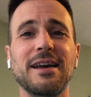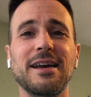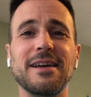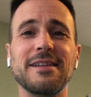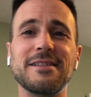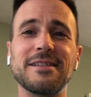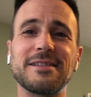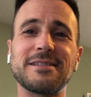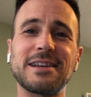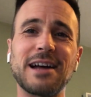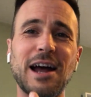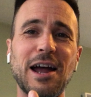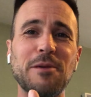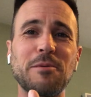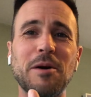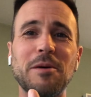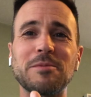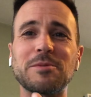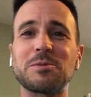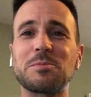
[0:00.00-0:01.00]
and the time
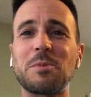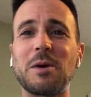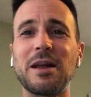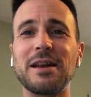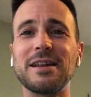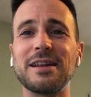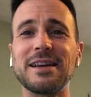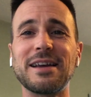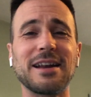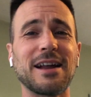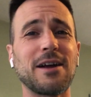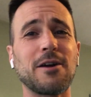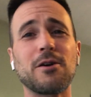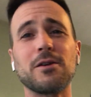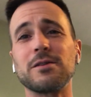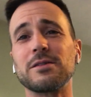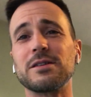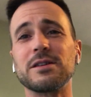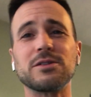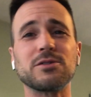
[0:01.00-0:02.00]
I'm spending, and I
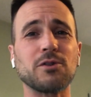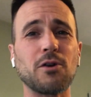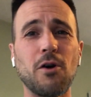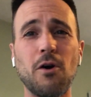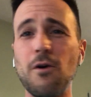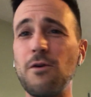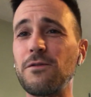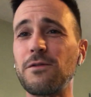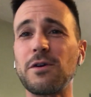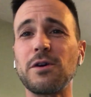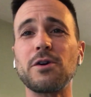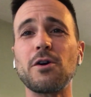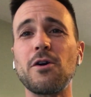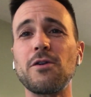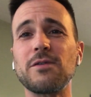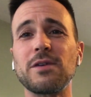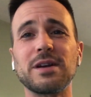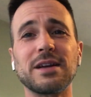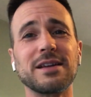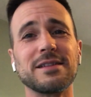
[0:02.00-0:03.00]
heard this over and
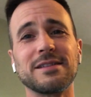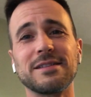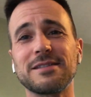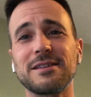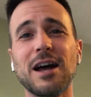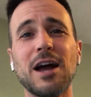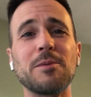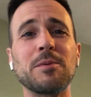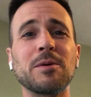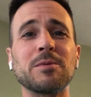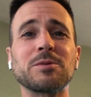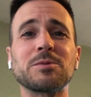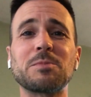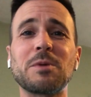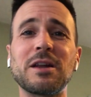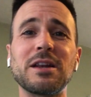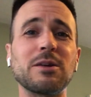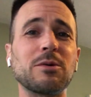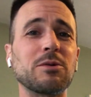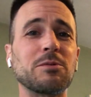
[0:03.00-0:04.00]
over again, the time I'm
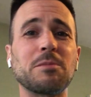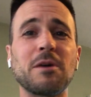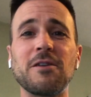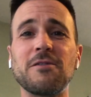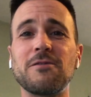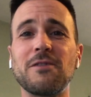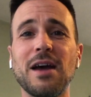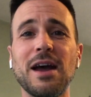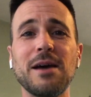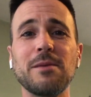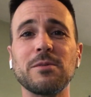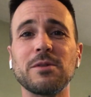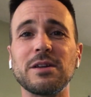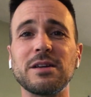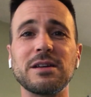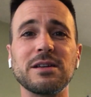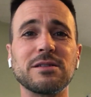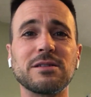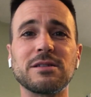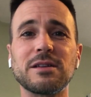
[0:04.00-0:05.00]
spending with my
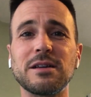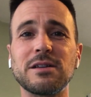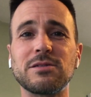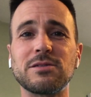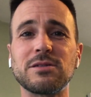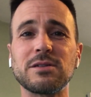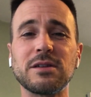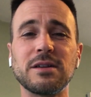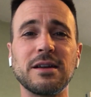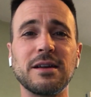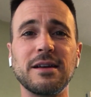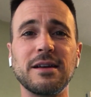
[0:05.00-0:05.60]
family, it's